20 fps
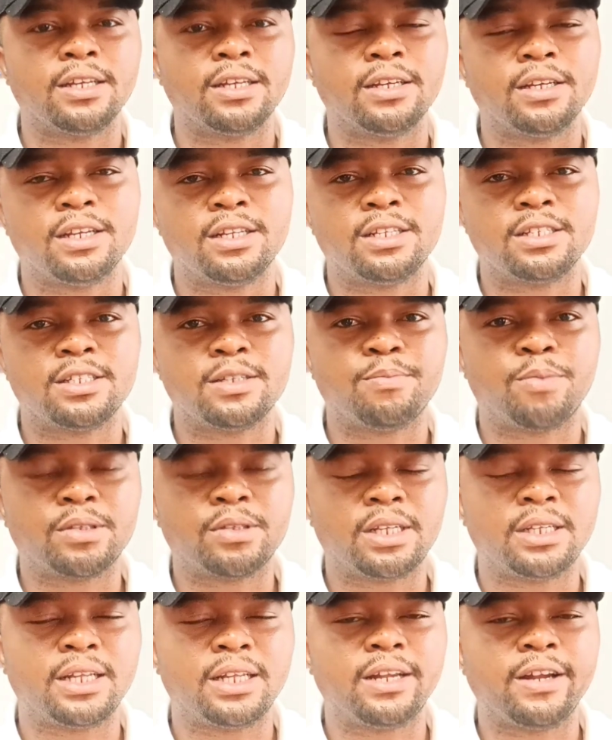It is important
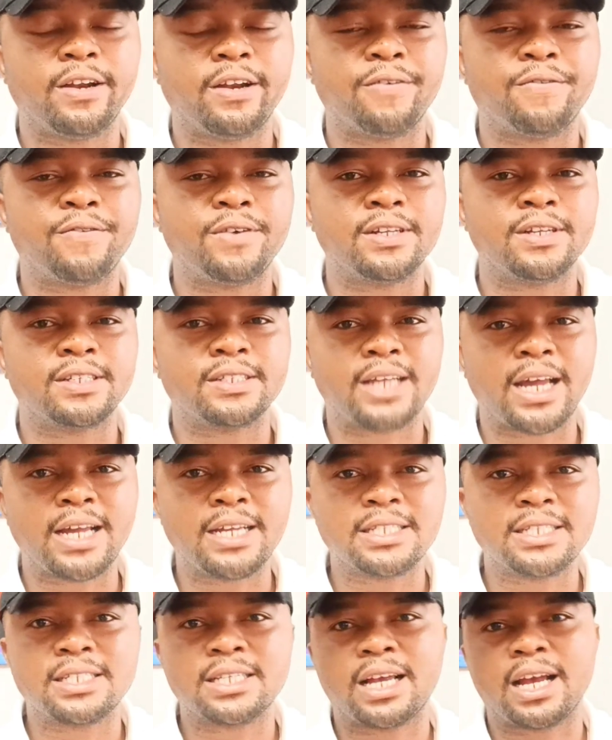that the referee
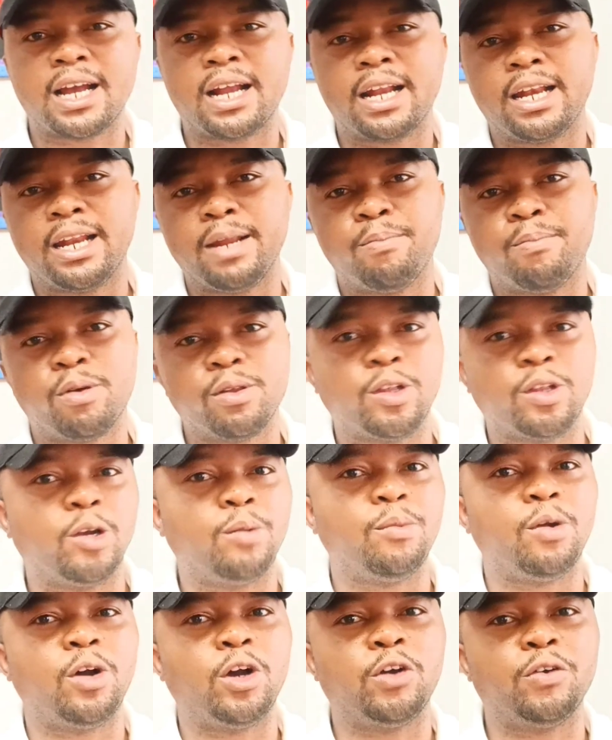signs at the bottom
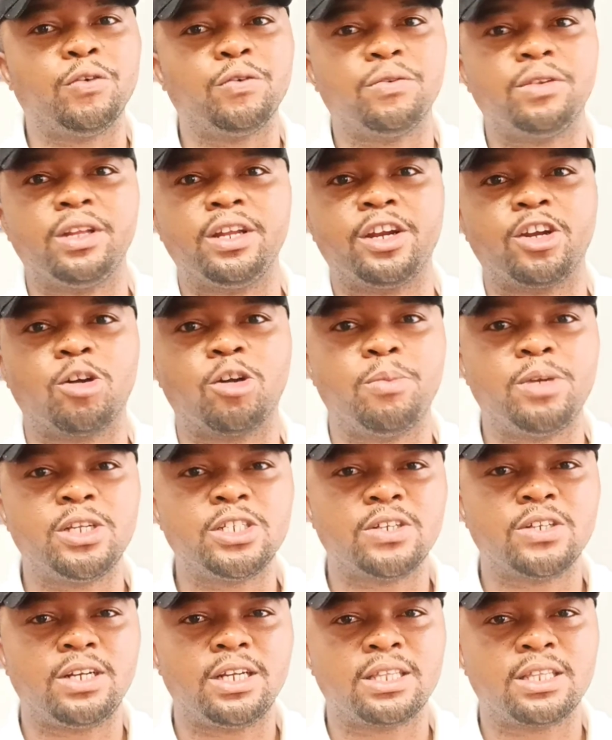of the recommendation
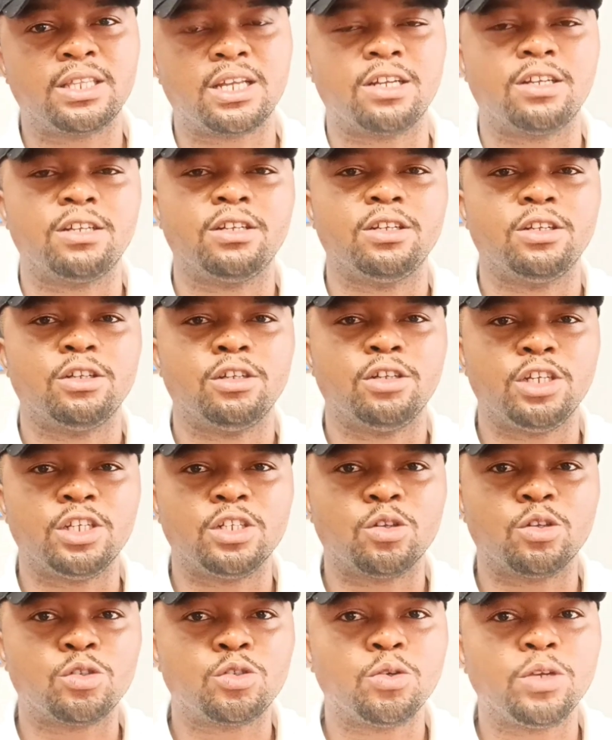letter. It
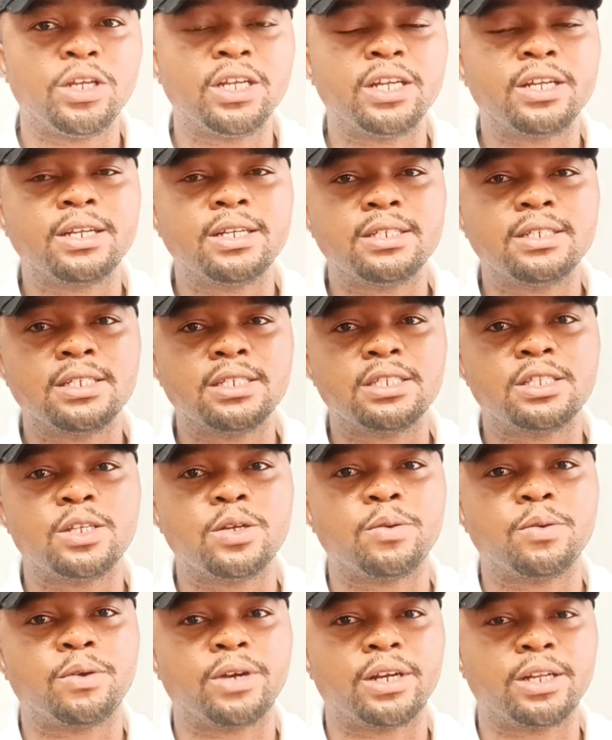also increases the
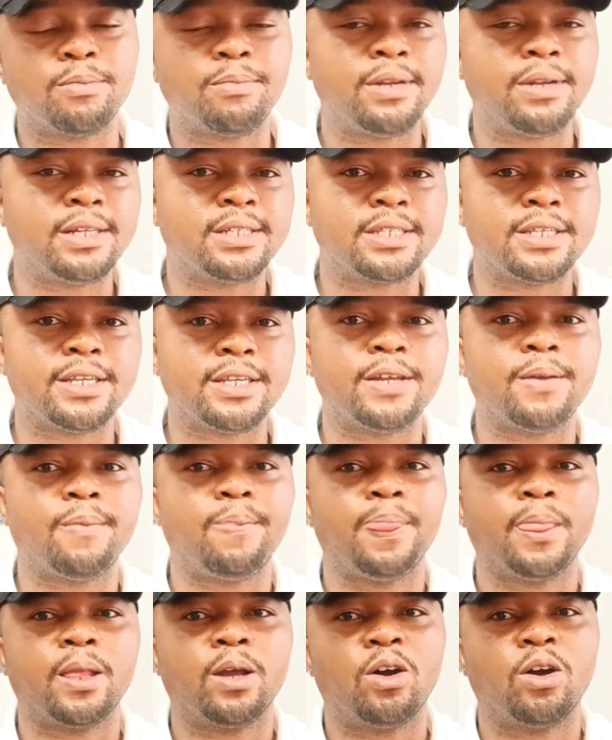credibility
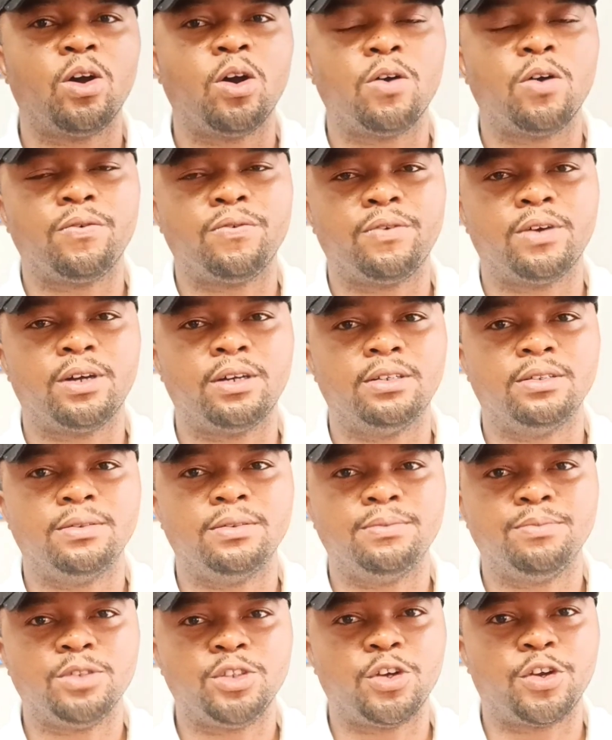of
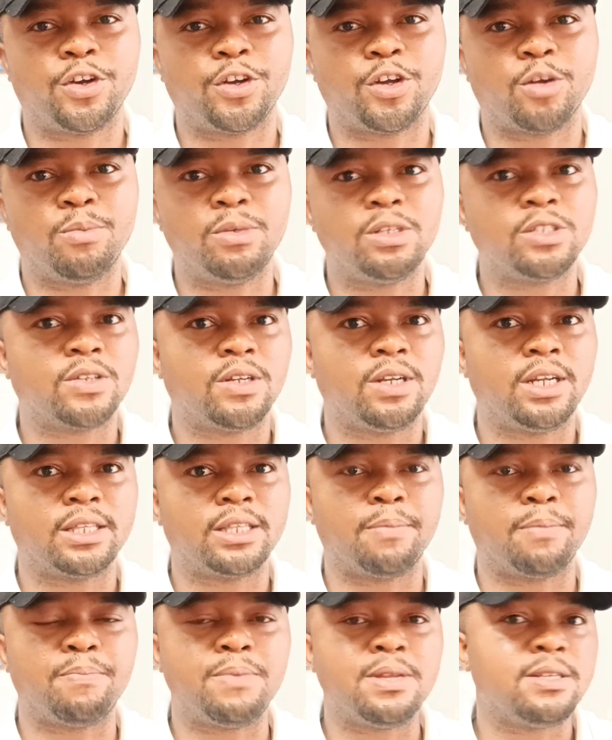your recommendation letter.
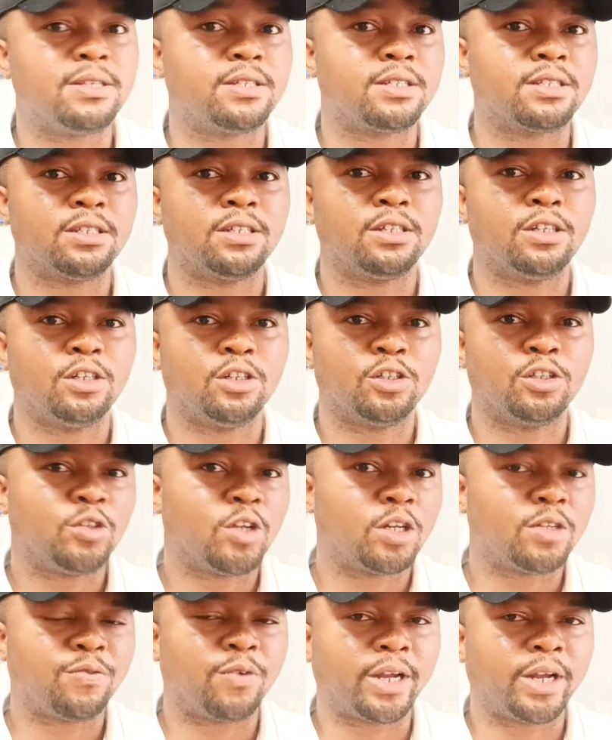Please don't
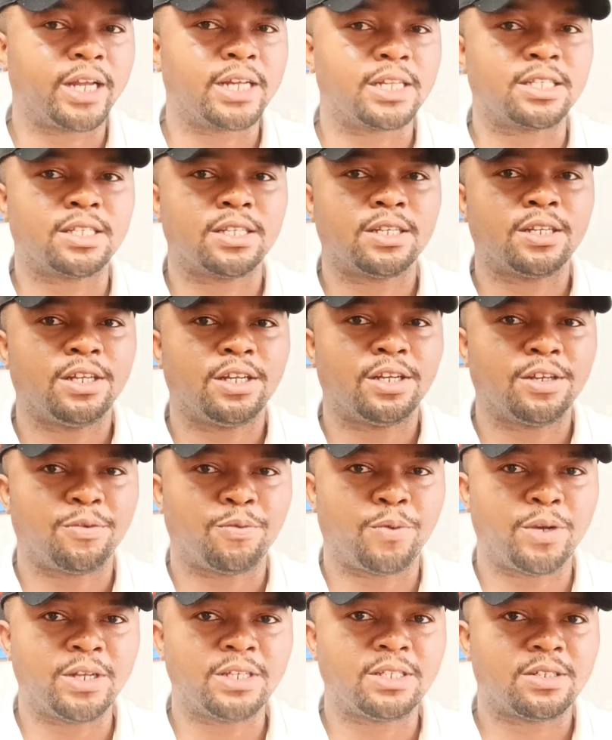forget.
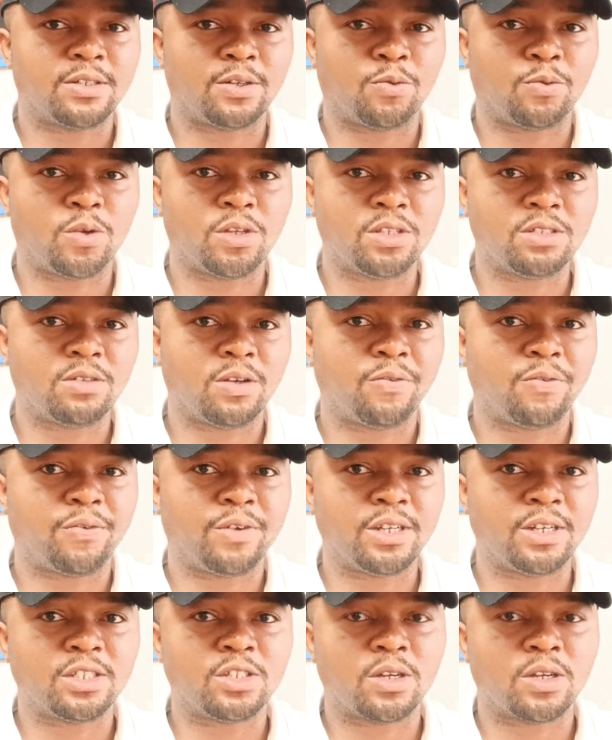Once
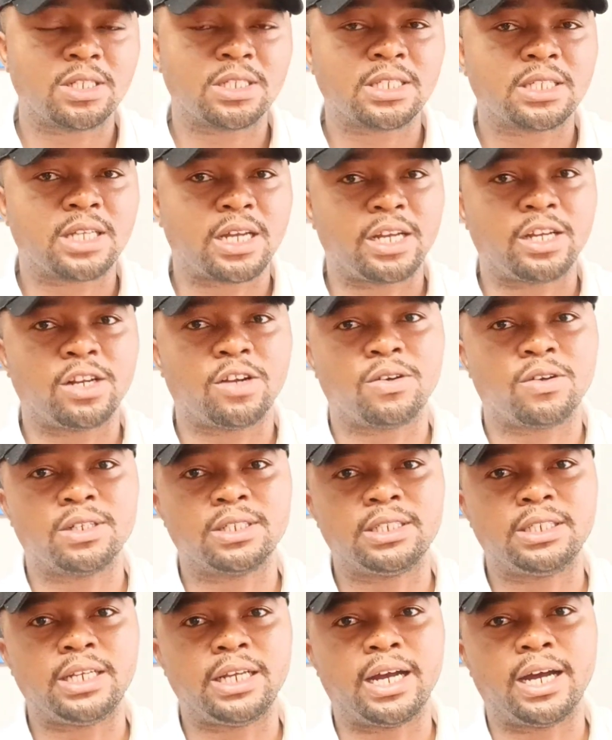referees don't sign on
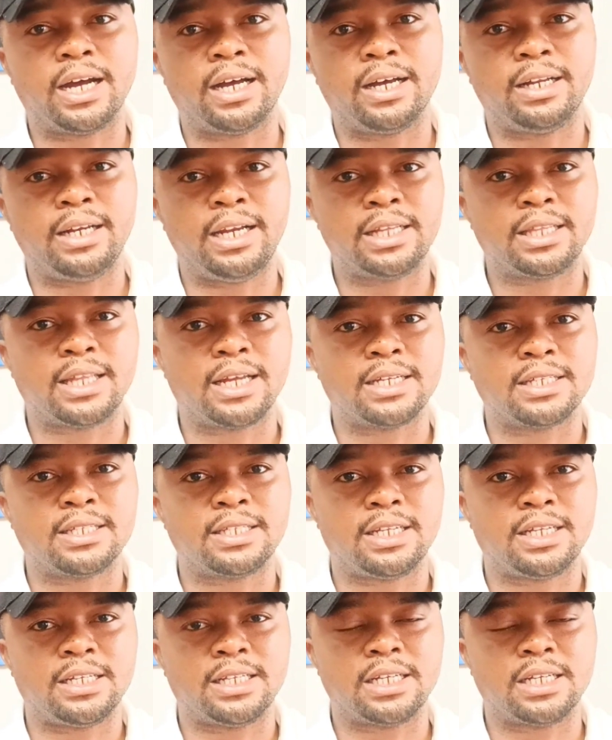their letters,
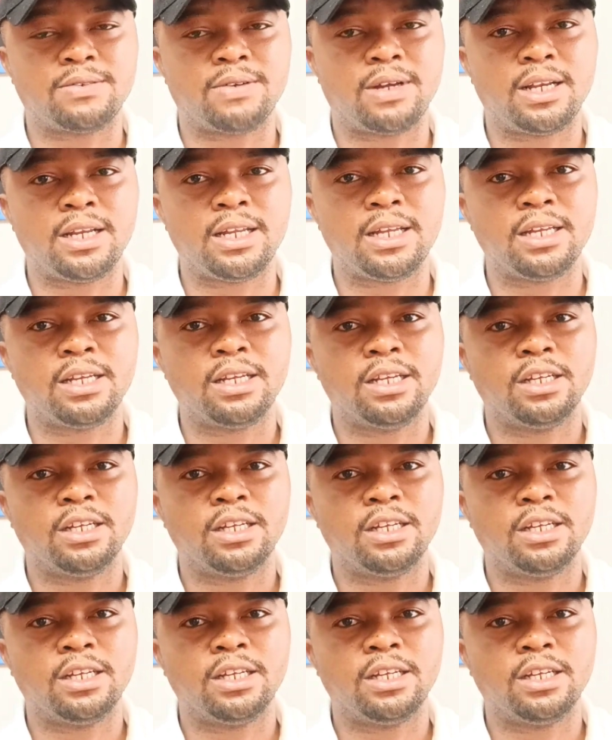it actually